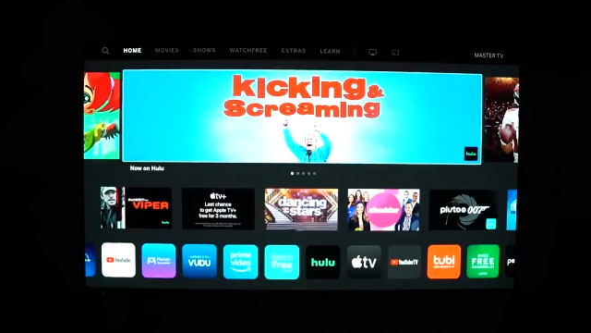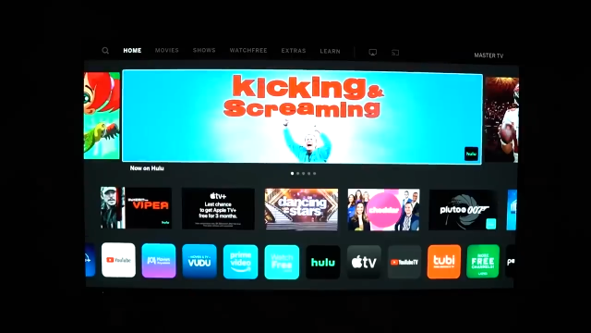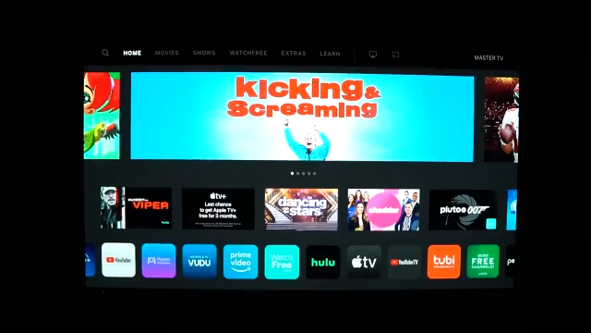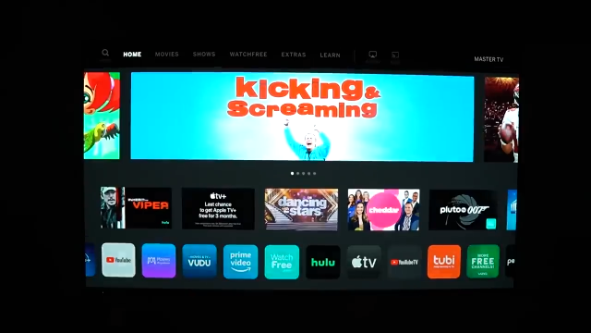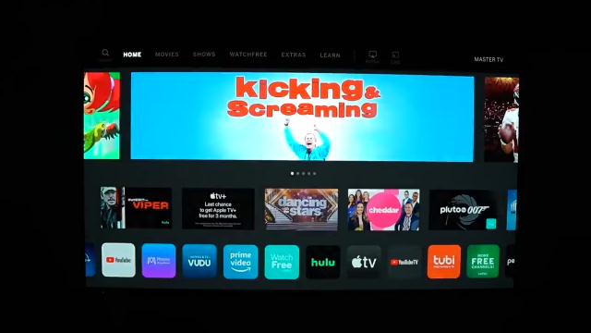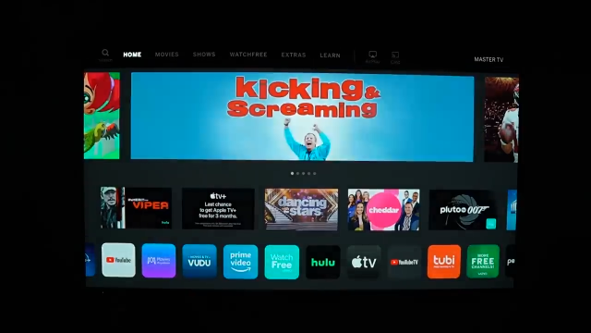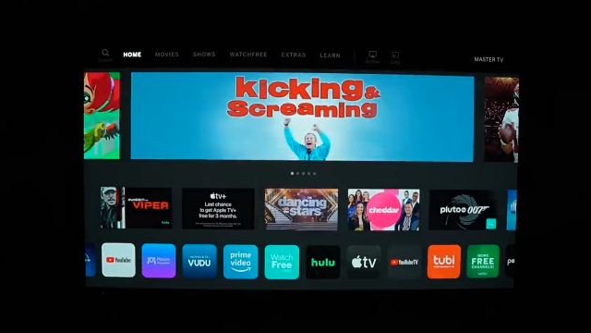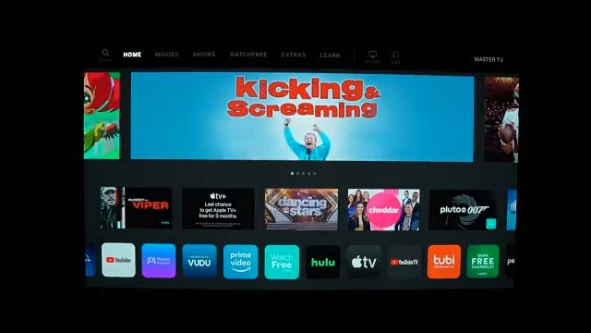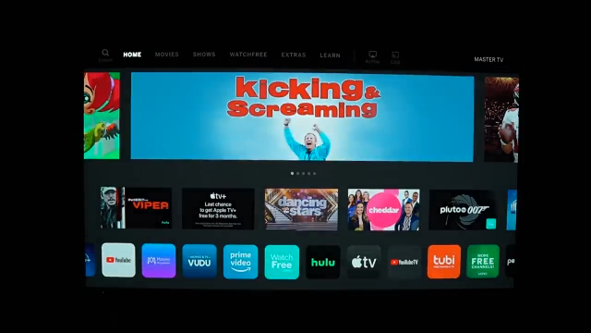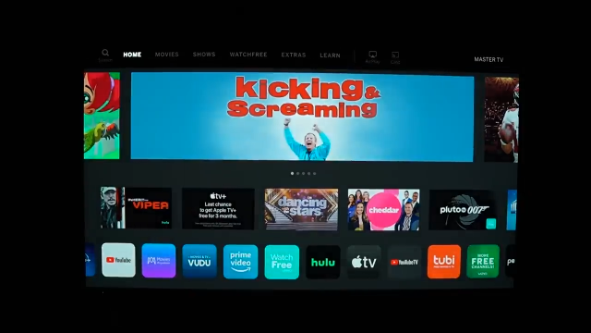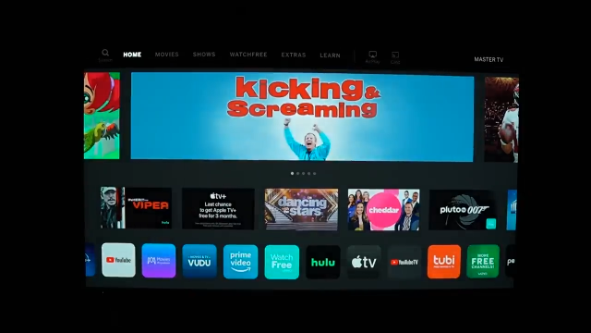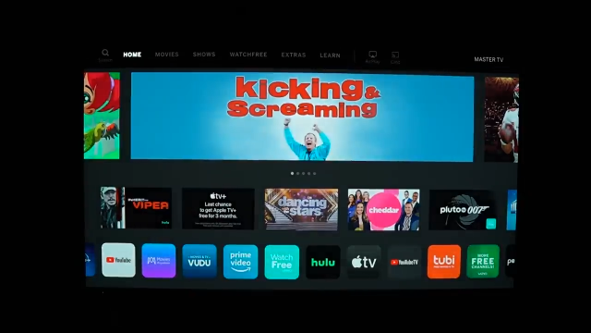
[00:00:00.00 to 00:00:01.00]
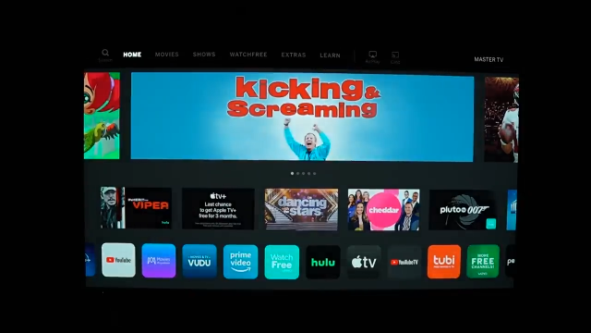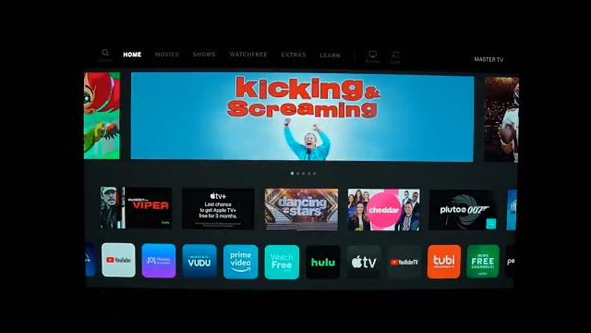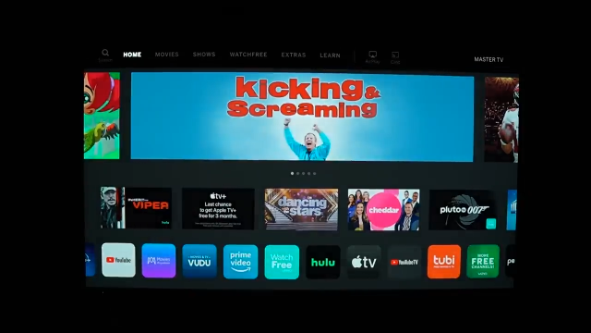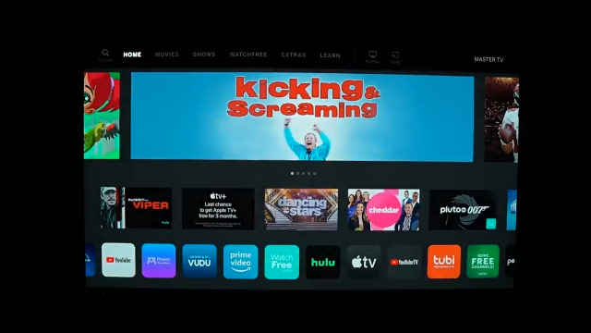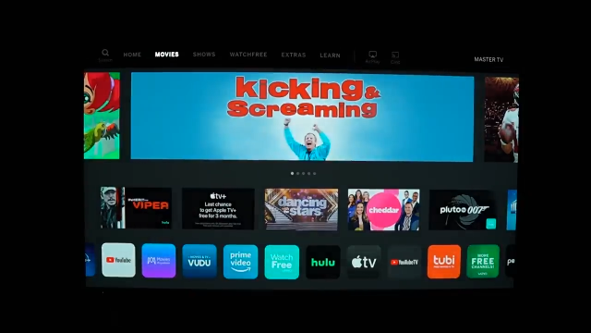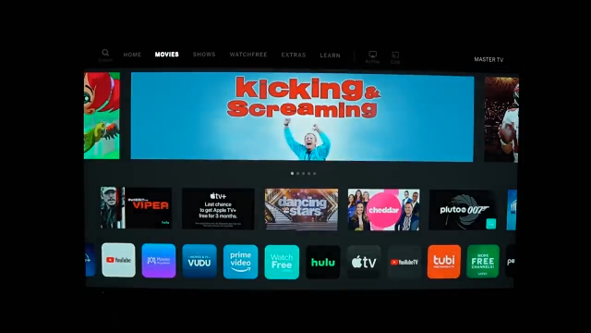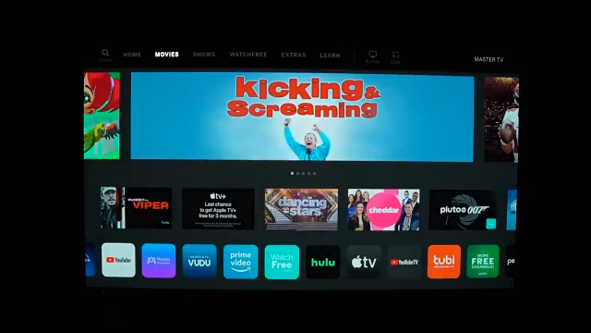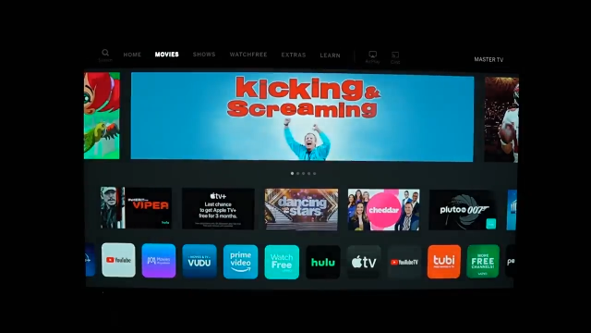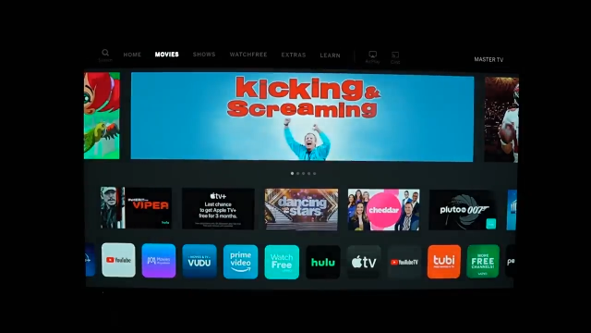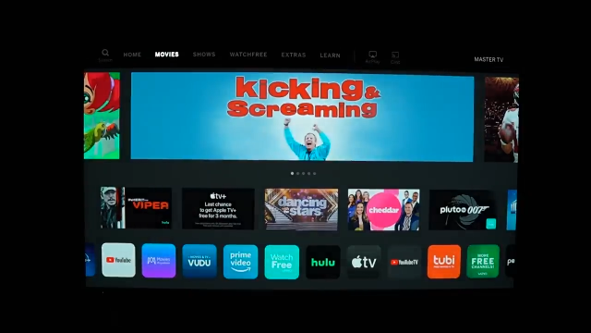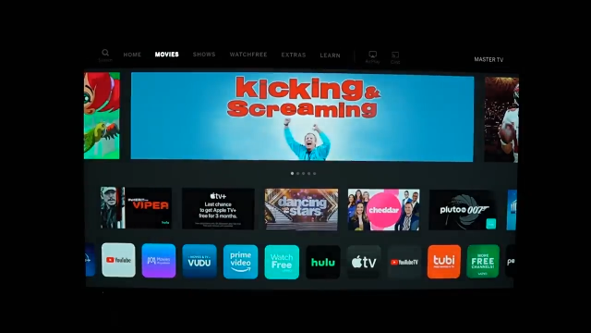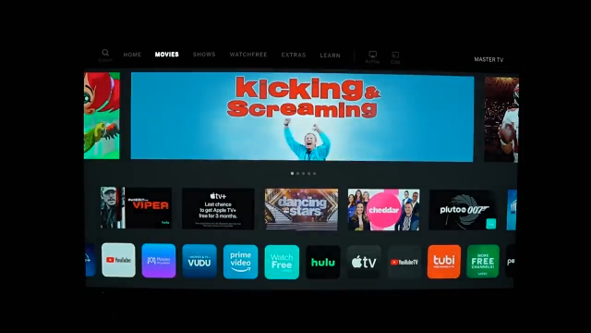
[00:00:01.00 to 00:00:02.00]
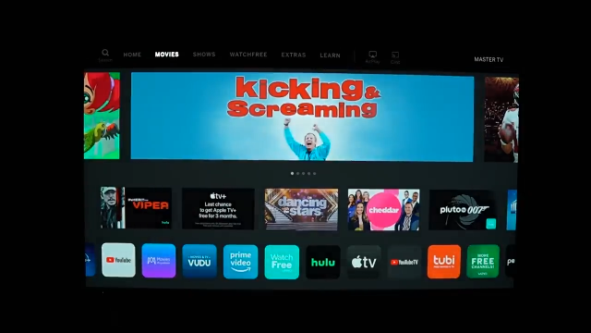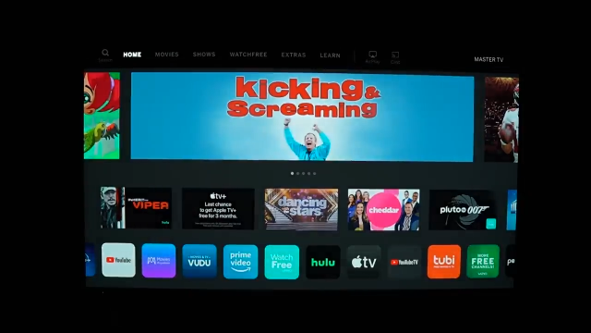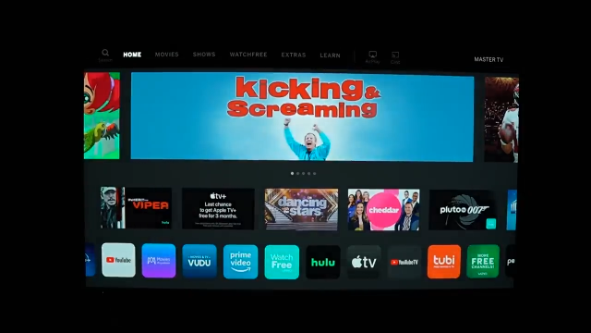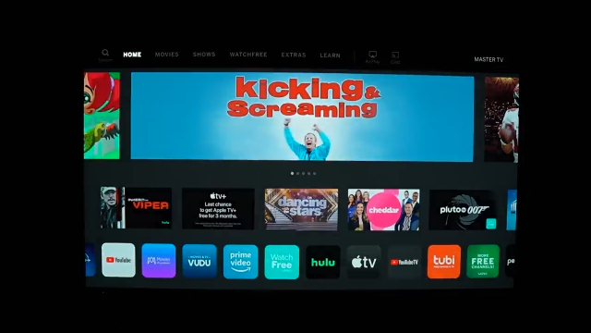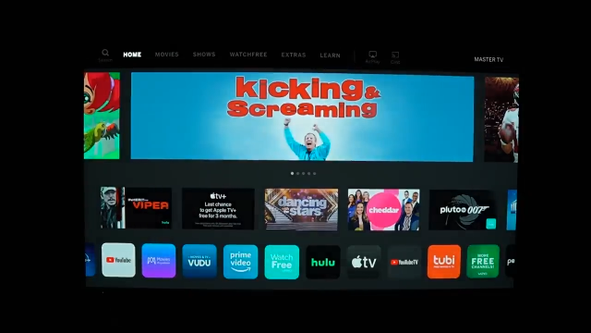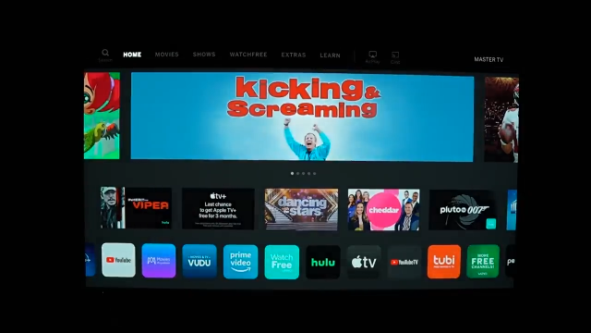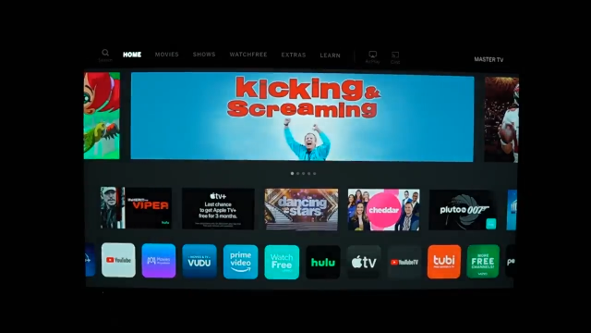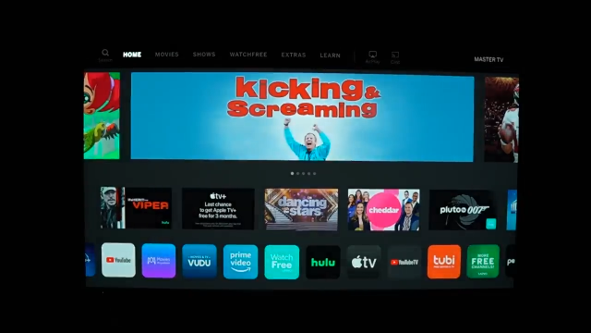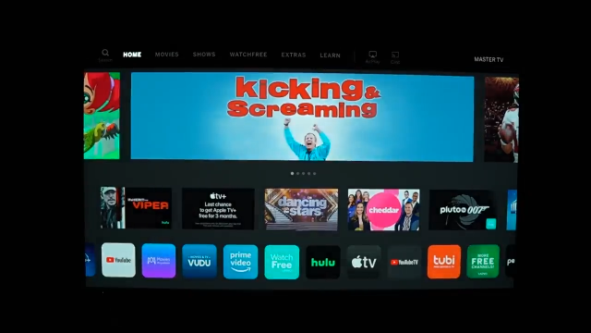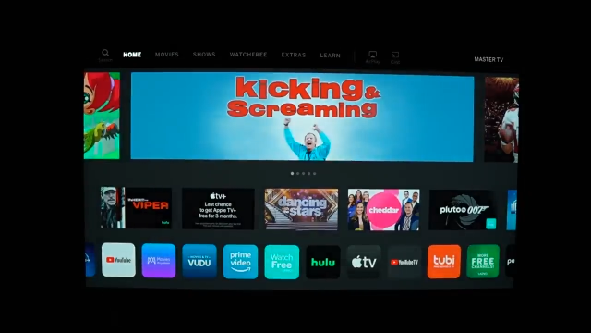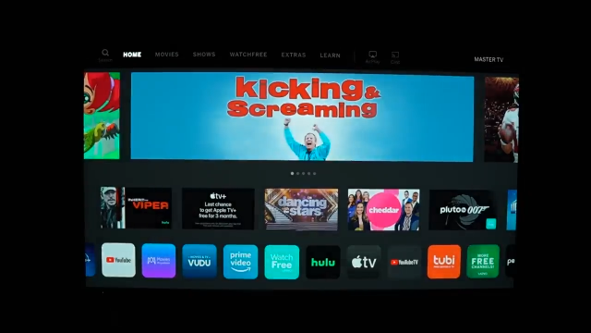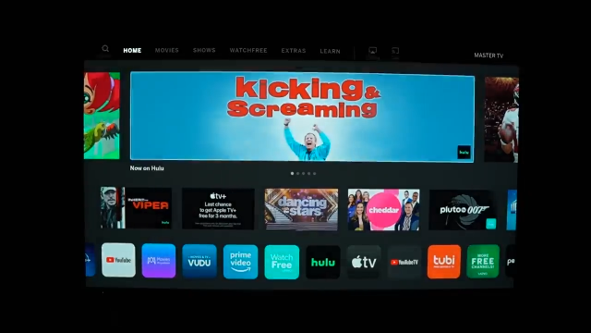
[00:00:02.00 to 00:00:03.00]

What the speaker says: Nobody's mouth can be seen.